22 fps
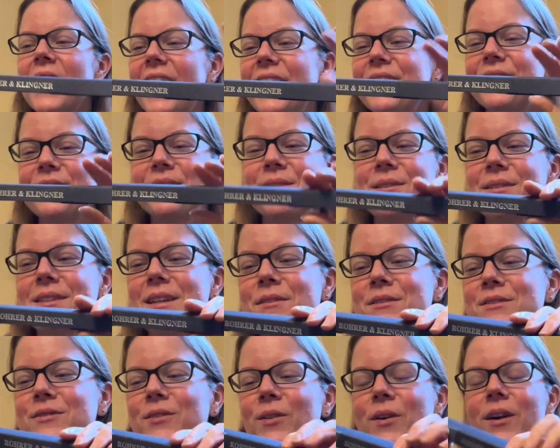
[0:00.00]
I don't know what that
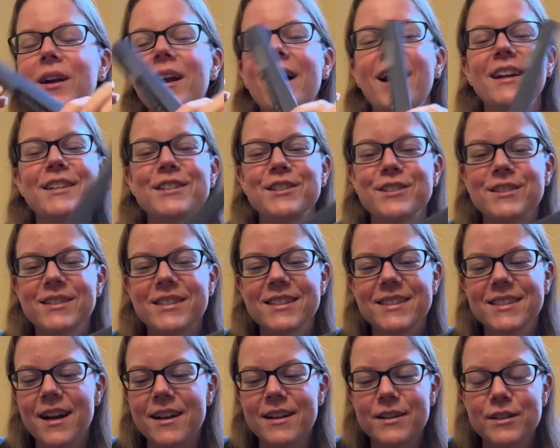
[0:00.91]
was for. I just
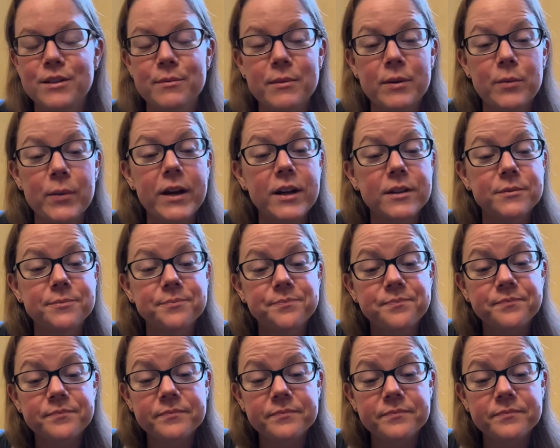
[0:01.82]
decided to be weird.